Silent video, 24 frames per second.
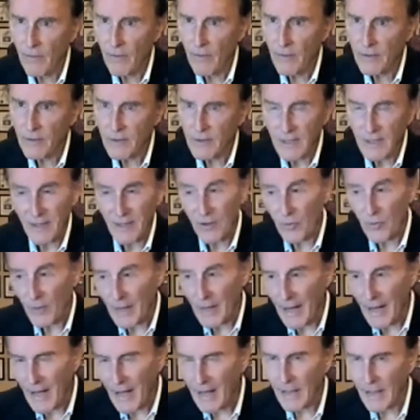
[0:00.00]
Seeing the
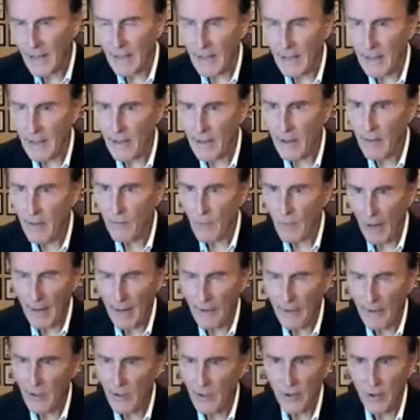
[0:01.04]
reality
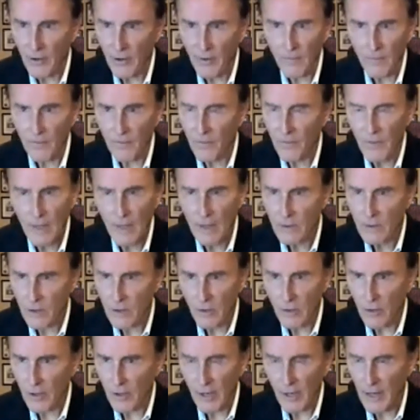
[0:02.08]
behind the curtain, so
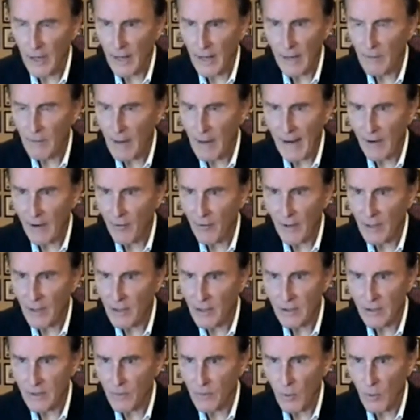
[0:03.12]
I'm not going to get them angry and
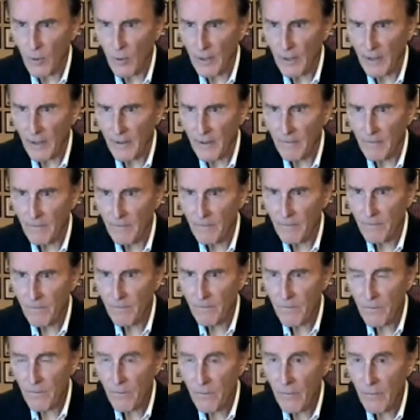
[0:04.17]
disappointed.
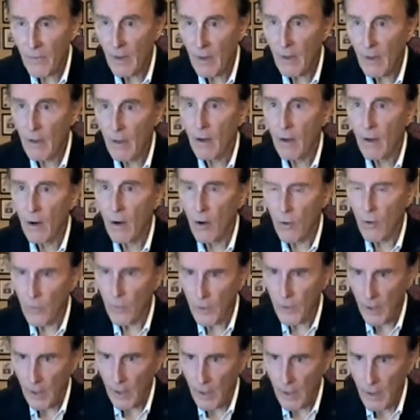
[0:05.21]

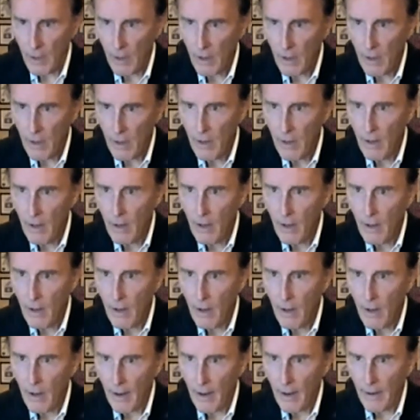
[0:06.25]
Okay,
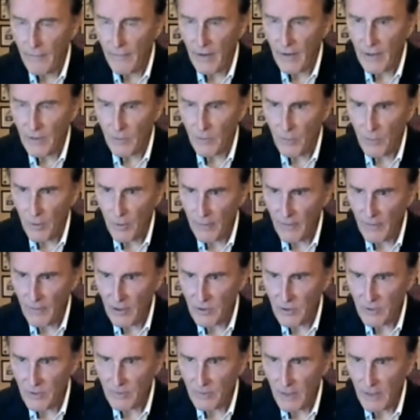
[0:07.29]
I've had the
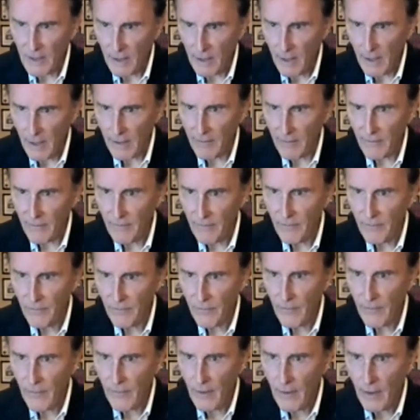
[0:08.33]
privilege in my life
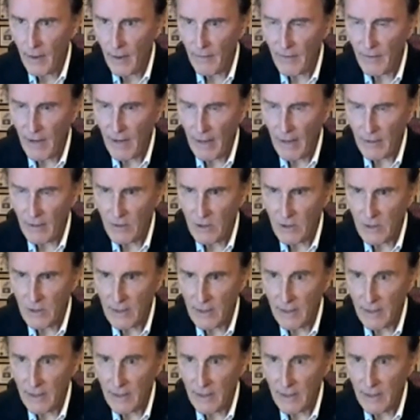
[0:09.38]
of
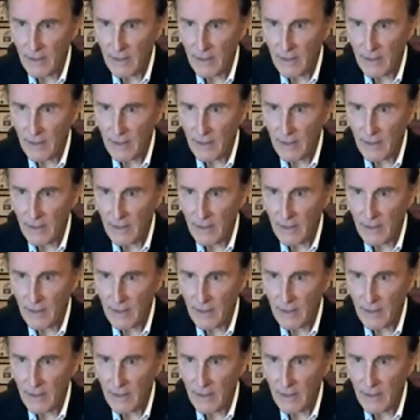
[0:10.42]
counseling